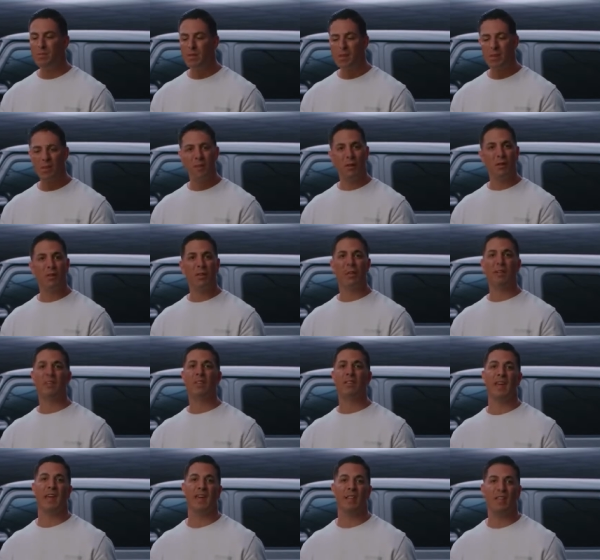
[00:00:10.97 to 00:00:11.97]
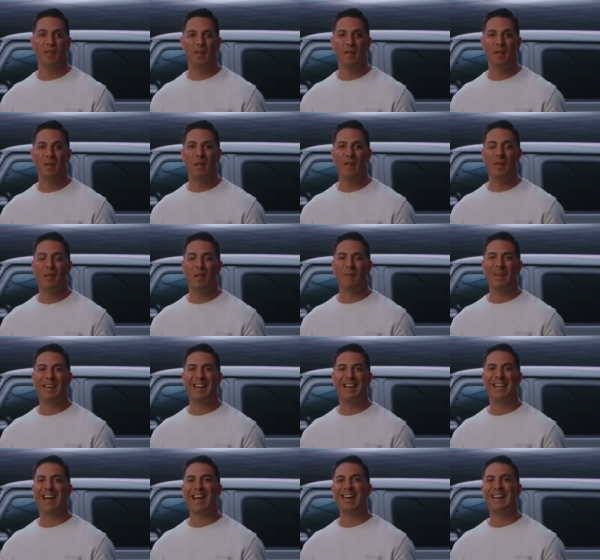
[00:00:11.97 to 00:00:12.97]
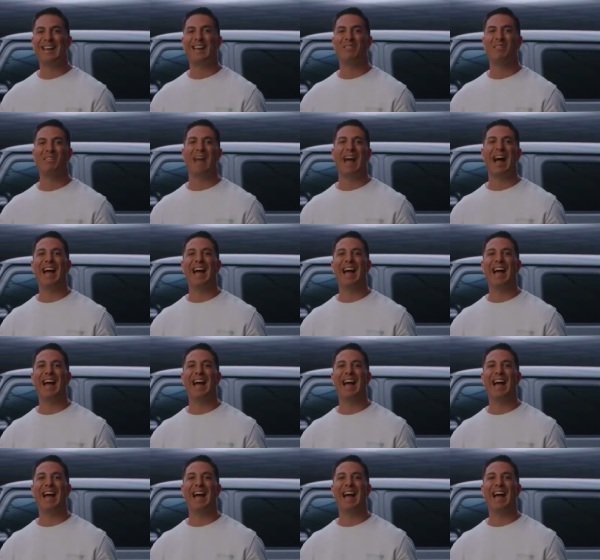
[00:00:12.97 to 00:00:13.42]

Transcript: their skill sets because I did everything.